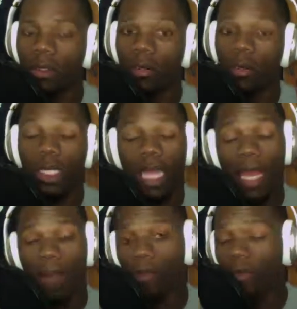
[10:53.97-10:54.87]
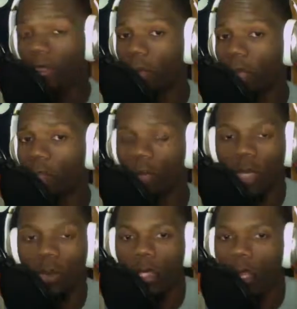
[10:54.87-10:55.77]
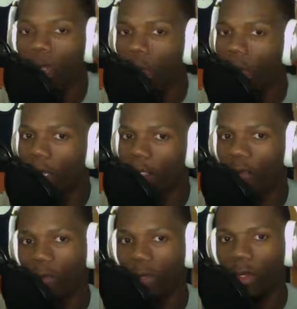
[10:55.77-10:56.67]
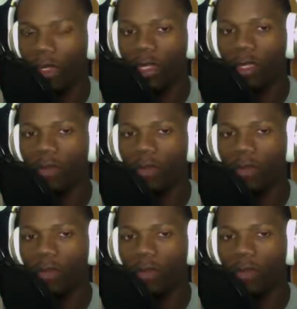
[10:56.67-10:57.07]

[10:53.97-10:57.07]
When it happened for the Patriots, they wouldn't call the pass interference.